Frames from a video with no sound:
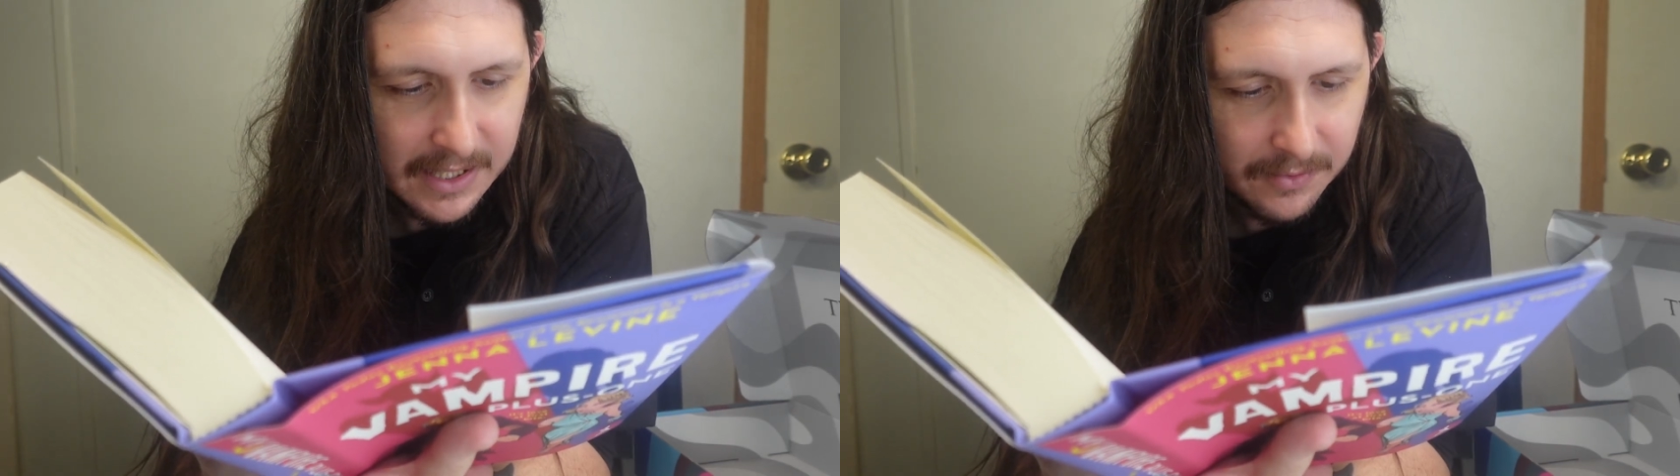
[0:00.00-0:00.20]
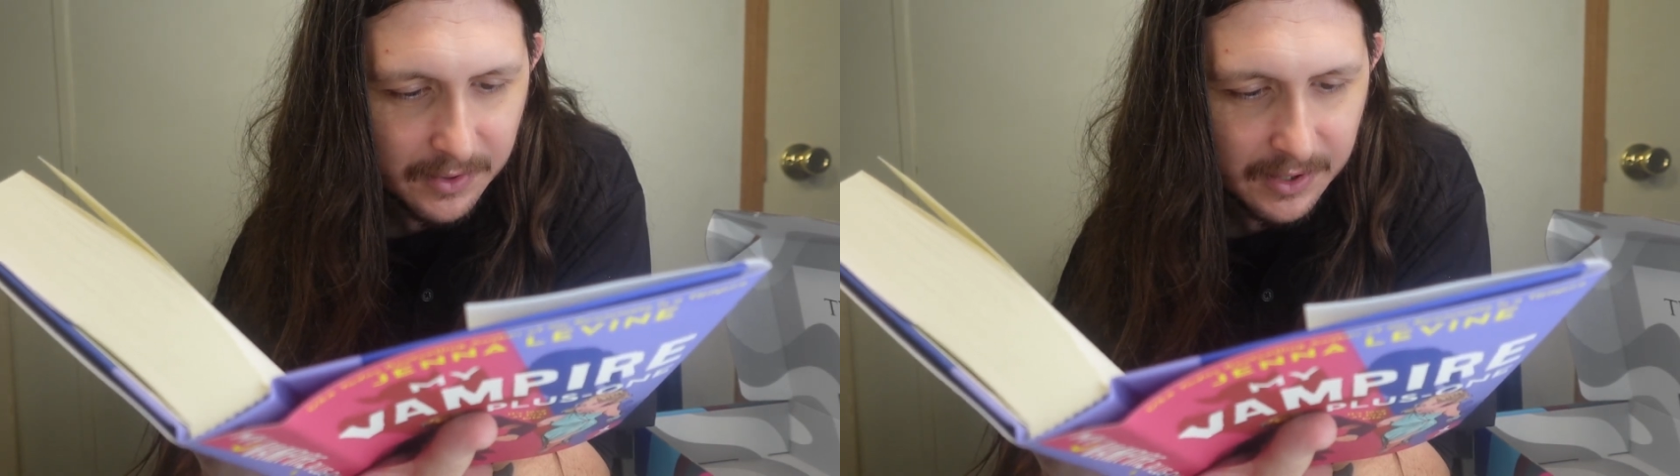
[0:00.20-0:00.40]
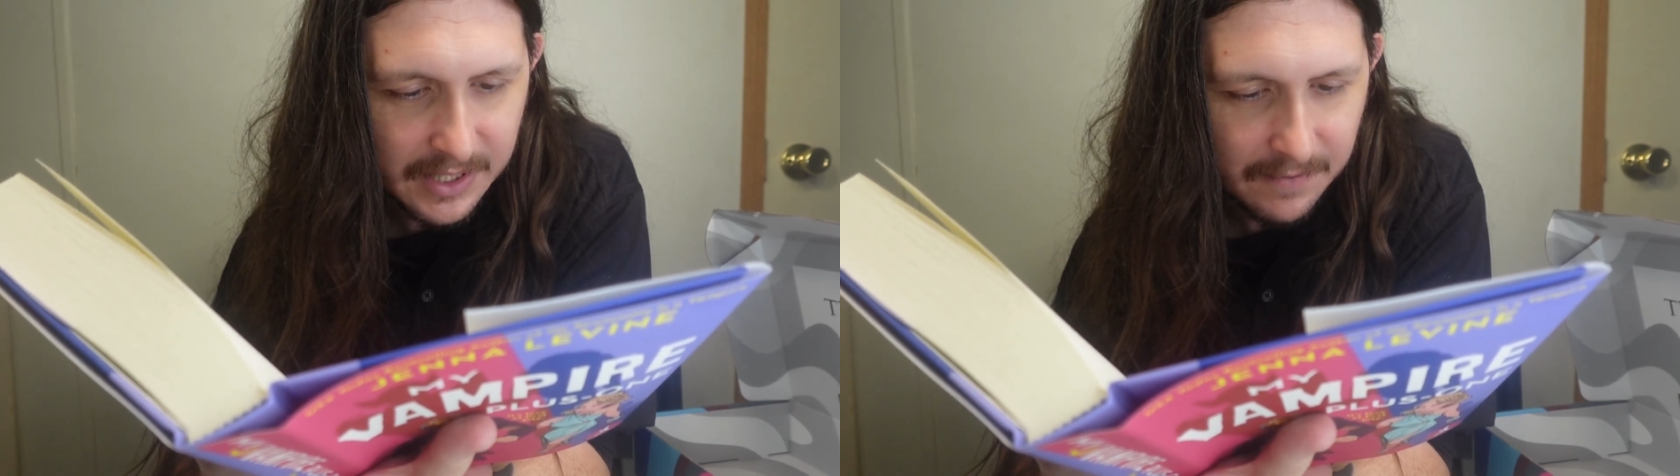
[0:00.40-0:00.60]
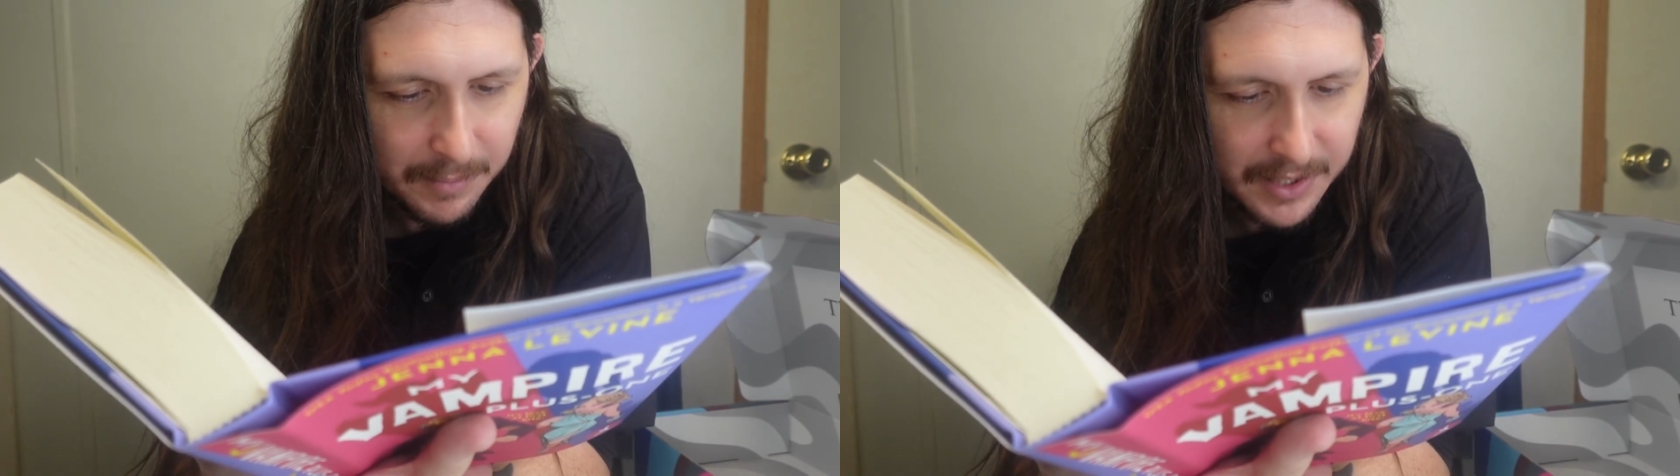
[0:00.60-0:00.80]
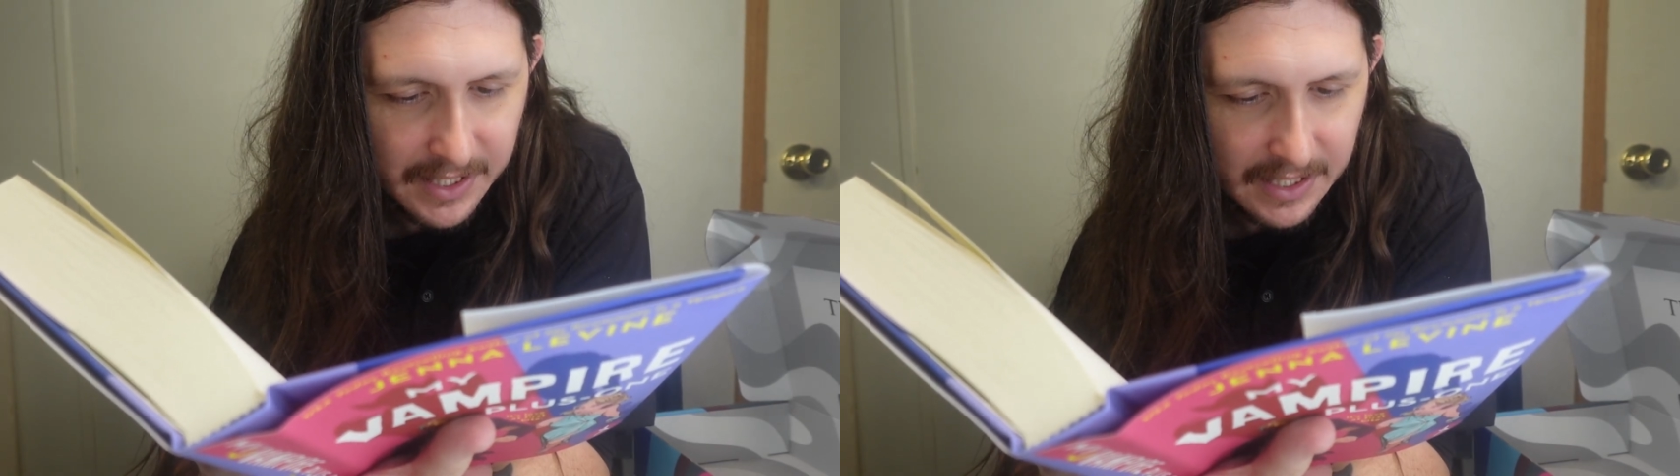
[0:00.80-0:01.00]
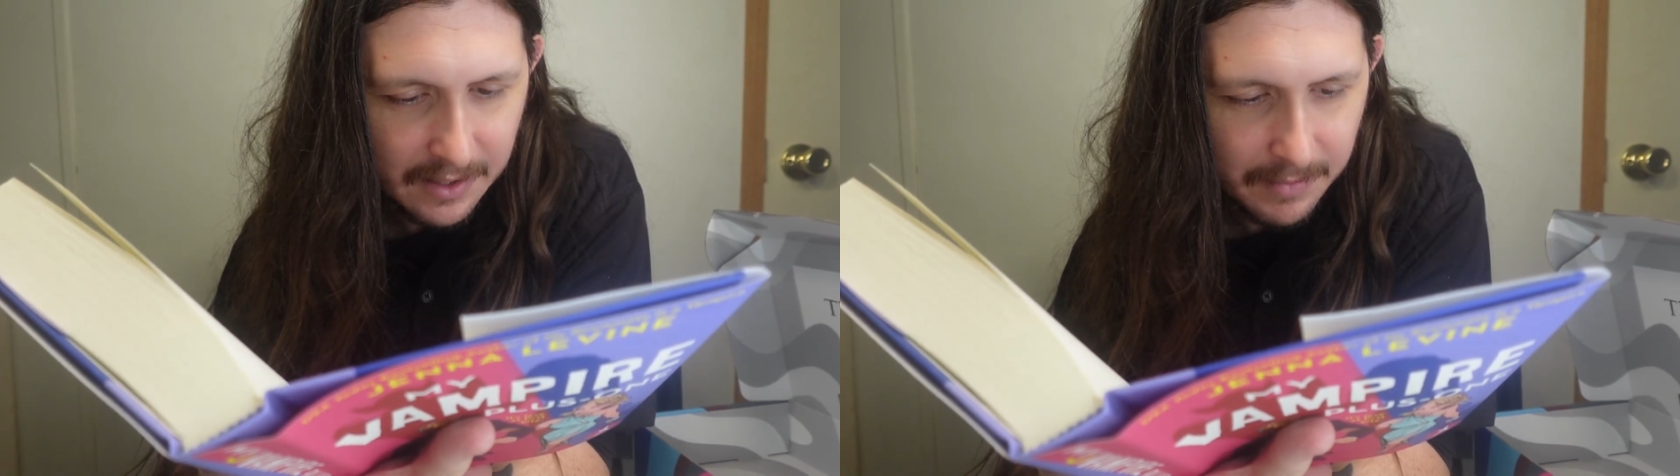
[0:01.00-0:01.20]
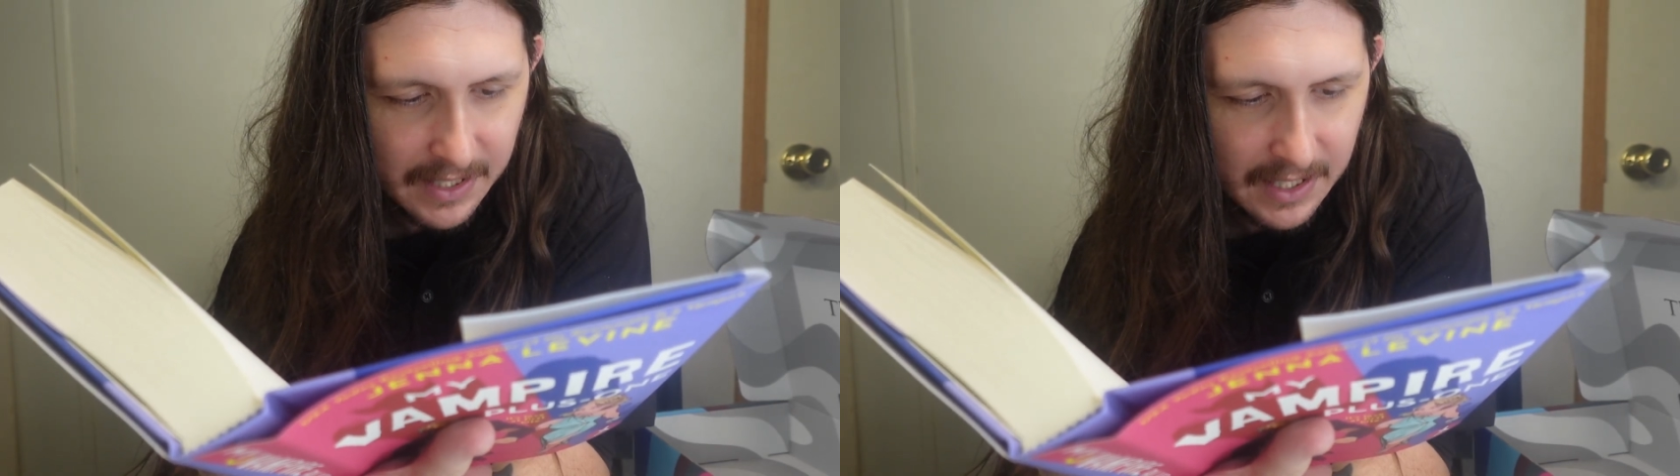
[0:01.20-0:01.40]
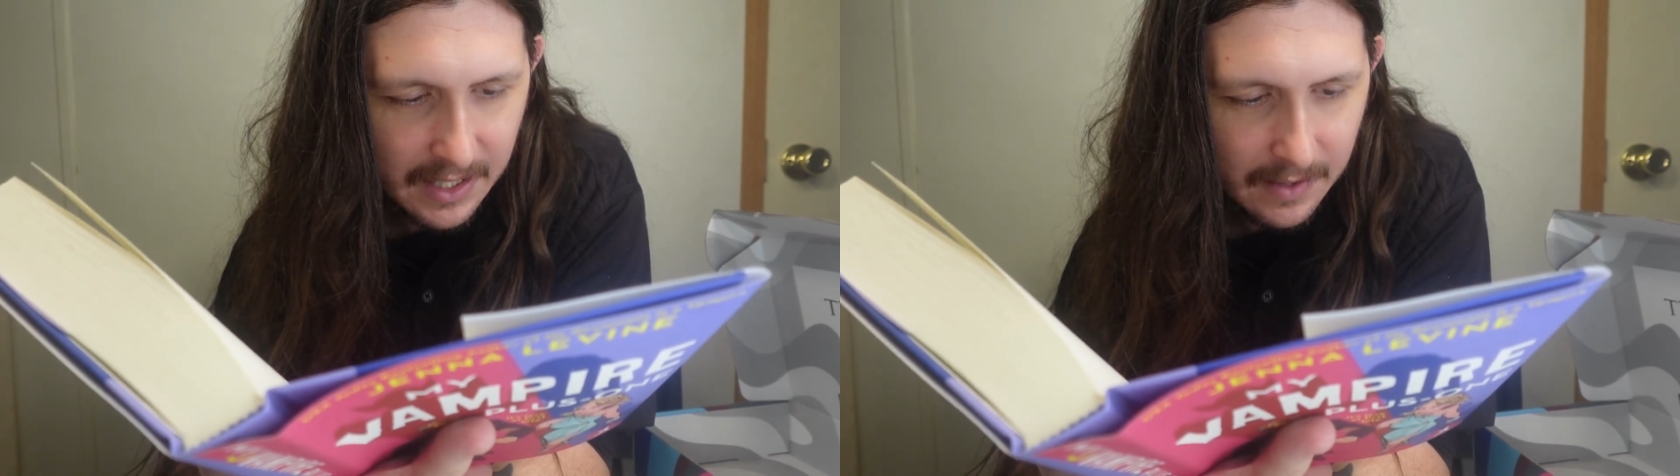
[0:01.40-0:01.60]
ruse of pretending to
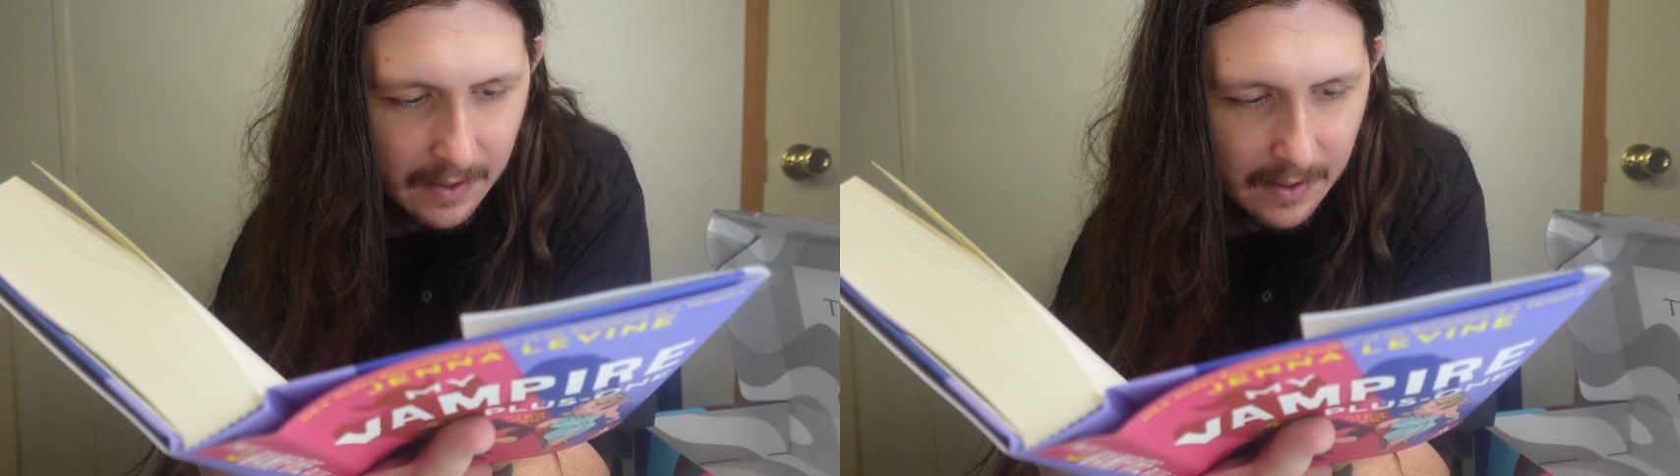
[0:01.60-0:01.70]
be